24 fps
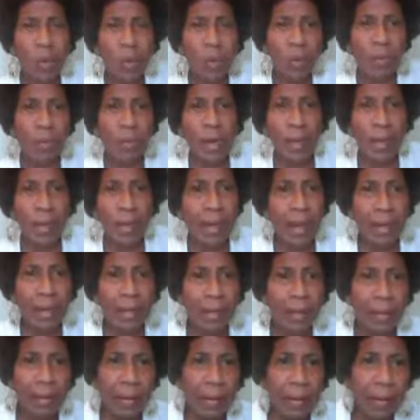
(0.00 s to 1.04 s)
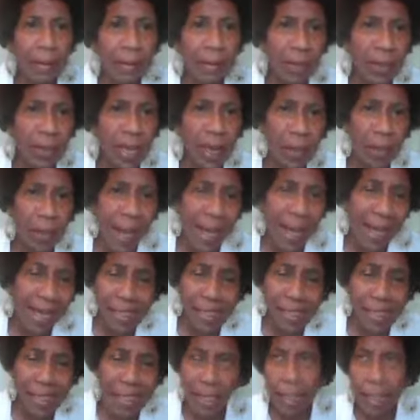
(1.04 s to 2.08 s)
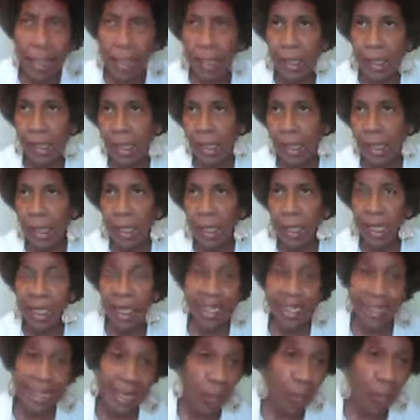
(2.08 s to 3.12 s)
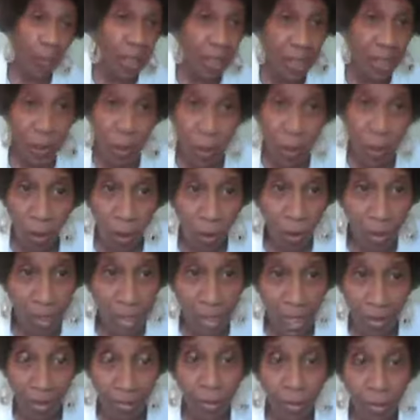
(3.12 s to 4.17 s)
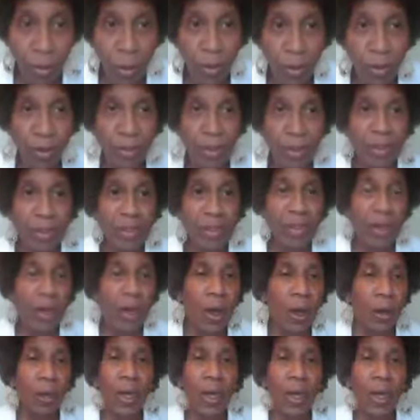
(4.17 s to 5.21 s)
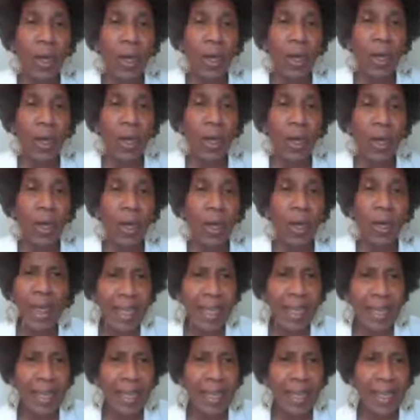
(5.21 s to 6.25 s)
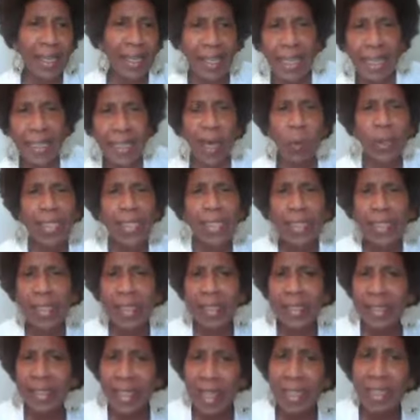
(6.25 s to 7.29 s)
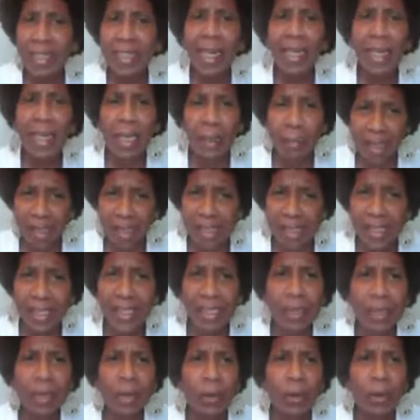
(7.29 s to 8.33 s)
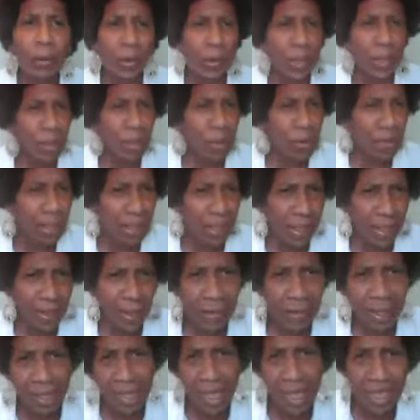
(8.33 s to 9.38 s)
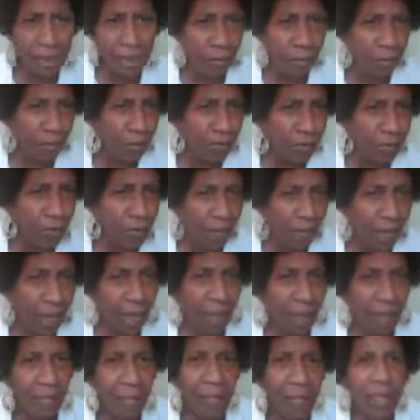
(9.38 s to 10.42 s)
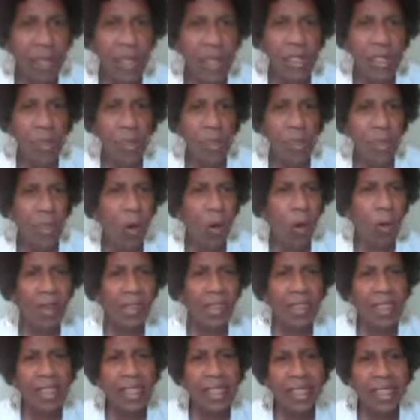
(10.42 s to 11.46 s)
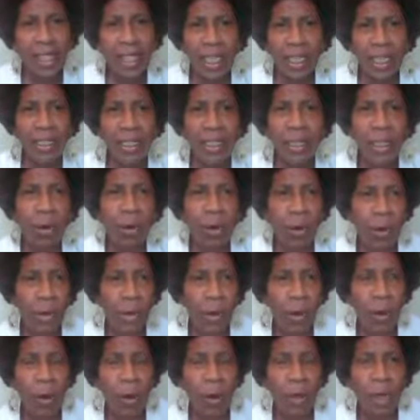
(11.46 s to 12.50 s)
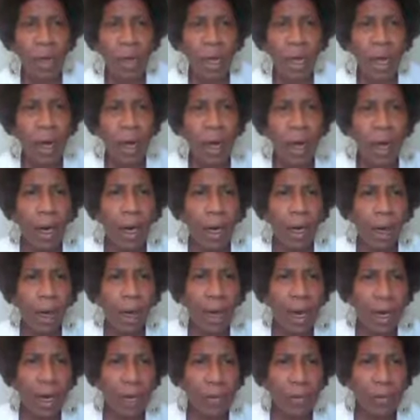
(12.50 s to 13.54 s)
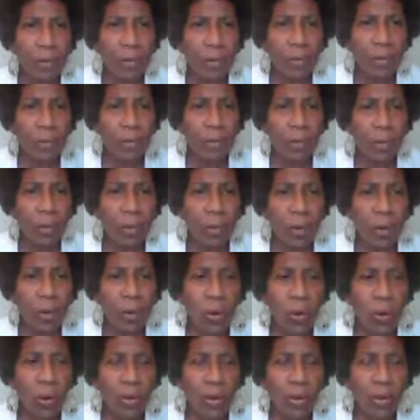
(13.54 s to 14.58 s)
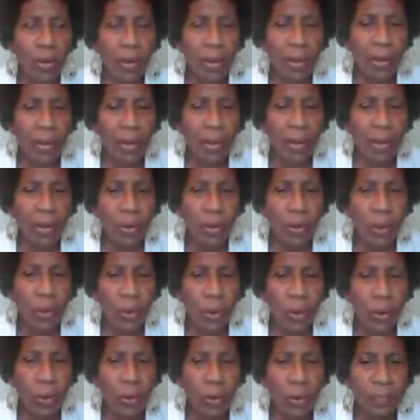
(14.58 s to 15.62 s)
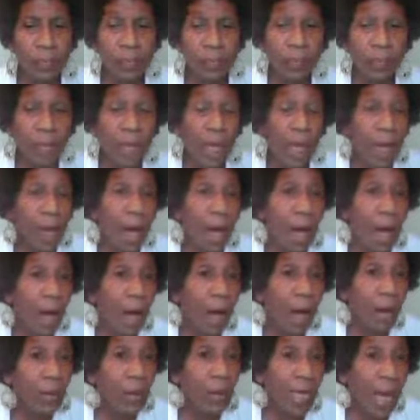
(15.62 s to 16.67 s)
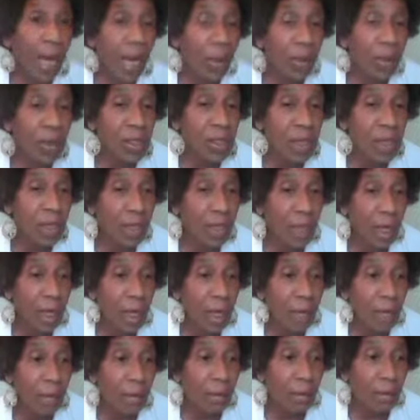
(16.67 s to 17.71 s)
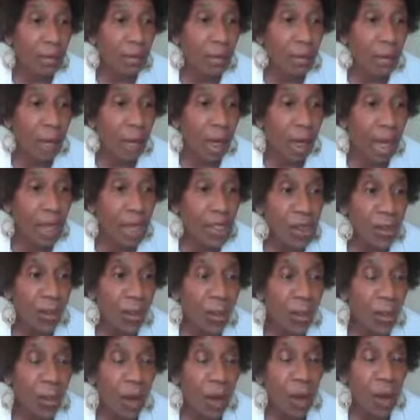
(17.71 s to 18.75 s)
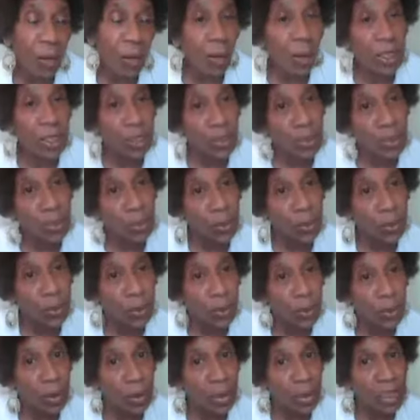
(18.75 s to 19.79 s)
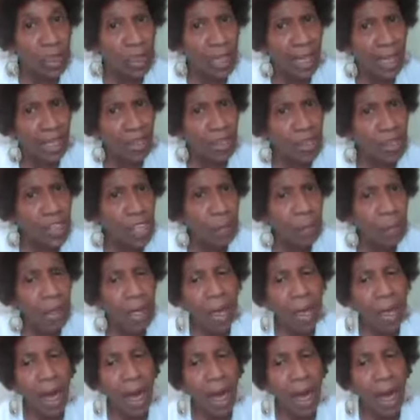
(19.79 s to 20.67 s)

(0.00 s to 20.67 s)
We read about, we had magazines, and I say we because we always kind of read, all three of us. We had magazines, and we discussed things like Emmett Till when he was killed in 1955. So it was always a discussion going on about what was going on, about the world. When I was in high school, I went to, and this kind of shaped me.